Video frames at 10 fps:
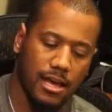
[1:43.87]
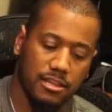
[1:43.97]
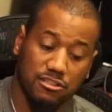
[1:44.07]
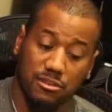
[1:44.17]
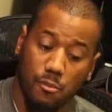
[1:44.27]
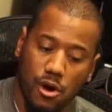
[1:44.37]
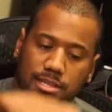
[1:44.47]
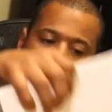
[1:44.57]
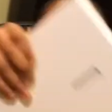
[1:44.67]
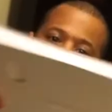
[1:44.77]
There's some more
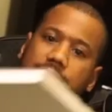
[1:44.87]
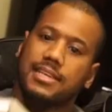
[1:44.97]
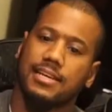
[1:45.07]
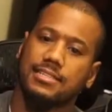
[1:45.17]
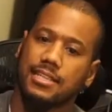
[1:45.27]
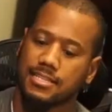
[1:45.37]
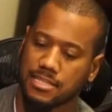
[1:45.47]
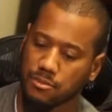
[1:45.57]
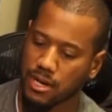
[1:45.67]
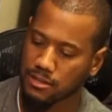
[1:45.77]
documentation. Let's
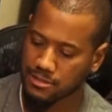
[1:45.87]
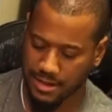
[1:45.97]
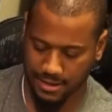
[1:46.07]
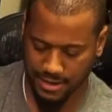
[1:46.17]
see what else they're